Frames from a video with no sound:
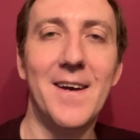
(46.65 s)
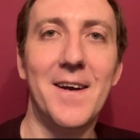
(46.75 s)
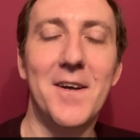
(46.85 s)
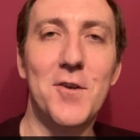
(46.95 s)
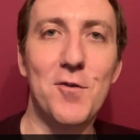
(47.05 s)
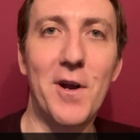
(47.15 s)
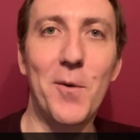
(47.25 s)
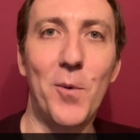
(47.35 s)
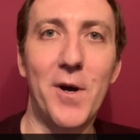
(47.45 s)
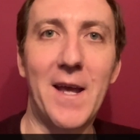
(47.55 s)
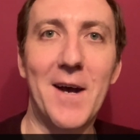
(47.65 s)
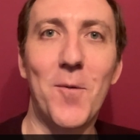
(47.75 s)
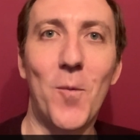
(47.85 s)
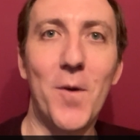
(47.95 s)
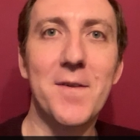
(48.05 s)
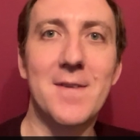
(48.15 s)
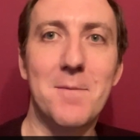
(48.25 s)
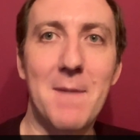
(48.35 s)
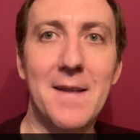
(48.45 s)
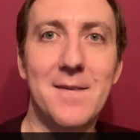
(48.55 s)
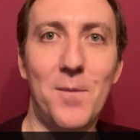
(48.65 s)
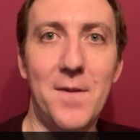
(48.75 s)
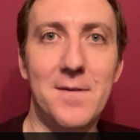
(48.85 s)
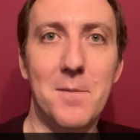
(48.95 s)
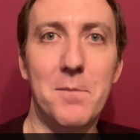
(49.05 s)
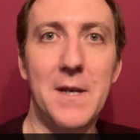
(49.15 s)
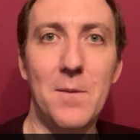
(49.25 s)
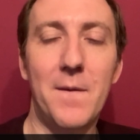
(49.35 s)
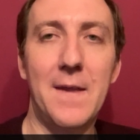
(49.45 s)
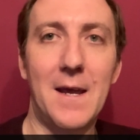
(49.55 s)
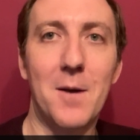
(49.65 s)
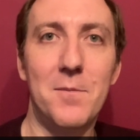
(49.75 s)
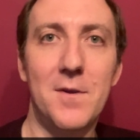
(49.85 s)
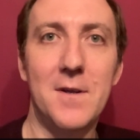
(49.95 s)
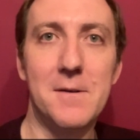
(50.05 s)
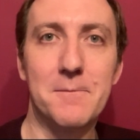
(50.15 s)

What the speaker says: trying to work out what's the matter with somebody when they come to you.